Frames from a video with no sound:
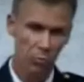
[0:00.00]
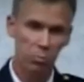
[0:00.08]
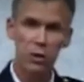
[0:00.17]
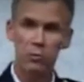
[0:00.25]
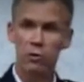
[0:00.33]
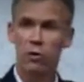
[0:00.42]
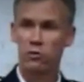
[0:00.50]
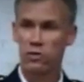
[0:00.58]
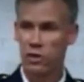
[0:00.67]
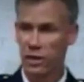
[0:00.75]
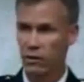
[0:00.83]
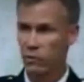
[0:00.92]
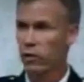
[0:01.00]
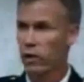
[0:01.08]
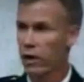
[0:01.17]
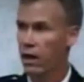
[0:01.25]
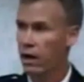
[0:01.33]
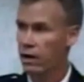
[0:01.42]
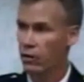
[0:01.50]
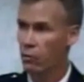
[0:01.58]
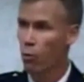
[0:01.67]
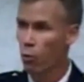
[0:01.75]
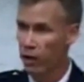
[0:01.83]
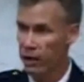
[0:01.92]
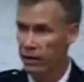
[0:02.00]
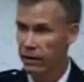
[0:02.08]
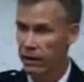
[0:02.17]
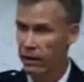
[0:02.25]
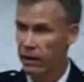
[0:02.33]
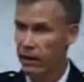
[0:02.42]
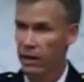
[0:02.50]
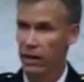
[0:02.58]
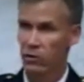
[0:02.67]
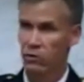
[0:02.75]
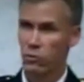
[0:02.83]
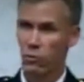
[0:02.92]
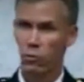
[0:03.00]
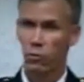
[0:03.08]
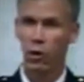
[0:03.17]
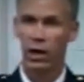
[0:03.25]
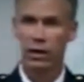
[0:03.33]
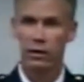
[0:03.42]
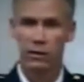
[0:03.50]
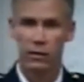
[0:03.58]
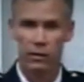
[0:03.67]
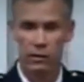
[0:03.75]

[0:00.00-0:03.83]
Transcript: What people don't see at three o'clock in the morning is when,